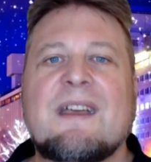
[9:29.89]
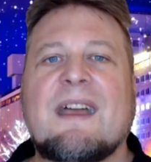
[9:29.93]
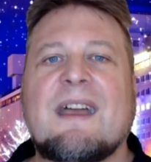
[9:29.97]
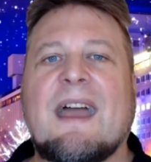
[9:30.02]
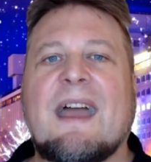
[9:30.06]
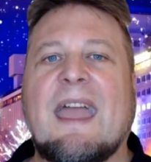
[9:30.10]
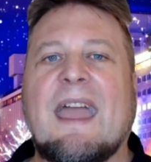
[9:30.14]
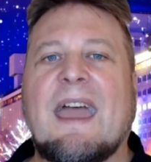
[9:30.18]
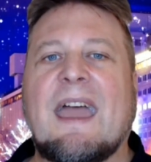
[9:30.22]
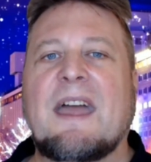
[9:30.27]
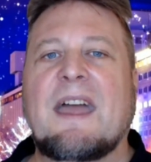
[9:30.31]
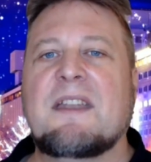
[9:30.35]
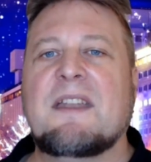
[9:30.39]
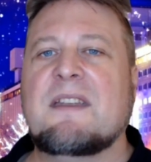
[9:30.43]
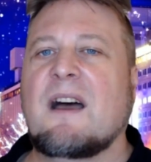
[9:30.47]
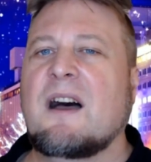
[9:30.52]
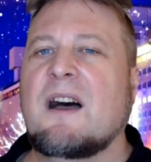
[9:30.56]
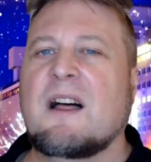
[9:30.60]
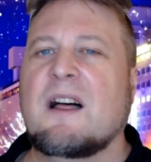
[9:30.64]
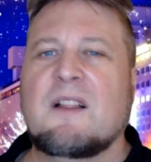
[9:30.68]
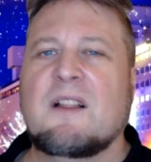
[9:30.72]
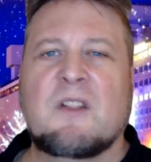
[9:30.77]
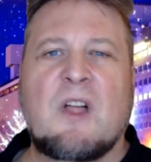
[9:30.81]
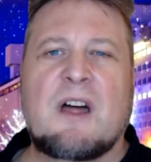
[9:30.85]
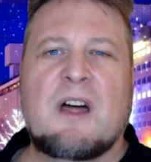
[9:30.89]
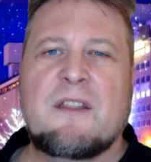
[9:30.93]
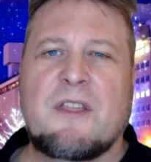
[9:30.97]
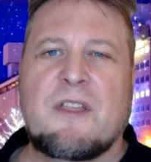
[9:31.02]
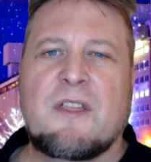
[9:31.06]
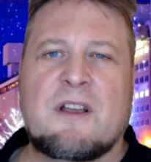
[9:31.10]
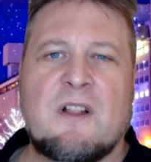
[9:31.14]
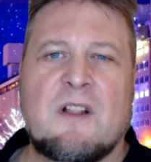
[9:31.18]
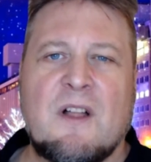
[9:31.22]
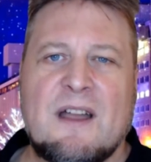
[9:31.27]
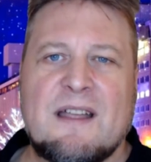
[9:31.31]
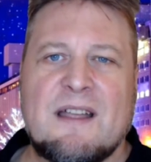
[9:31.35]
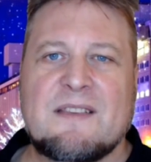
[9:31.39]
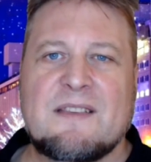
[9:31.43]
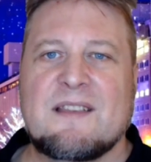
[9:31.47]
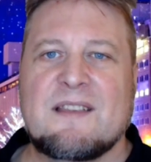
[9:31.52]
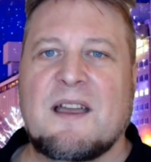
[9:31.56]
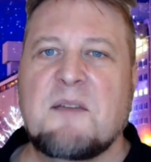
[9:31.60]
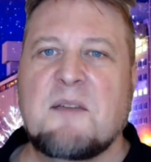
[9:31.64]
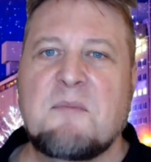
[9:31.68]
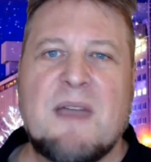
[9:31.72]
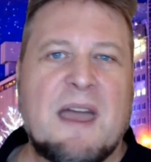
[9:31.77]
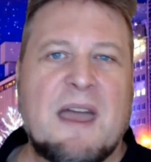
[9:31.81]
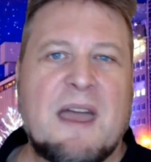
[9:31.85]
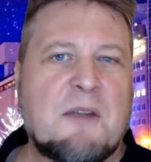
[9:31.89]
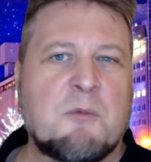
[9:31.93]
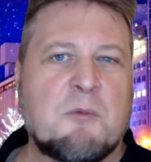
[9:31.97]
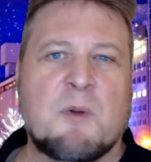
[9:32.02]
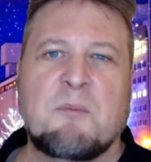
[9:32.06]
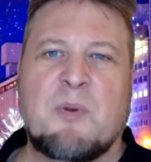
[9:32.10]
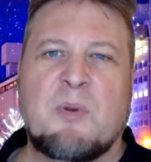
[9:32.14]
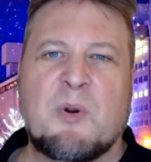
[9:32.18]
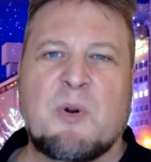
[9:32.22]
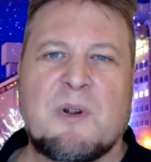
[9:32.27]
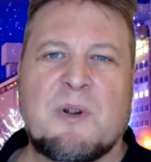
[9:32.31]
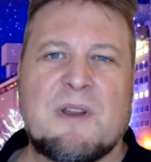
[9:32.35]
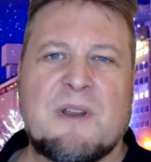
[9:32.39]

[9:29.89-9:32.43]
And a lot of the clients I met were born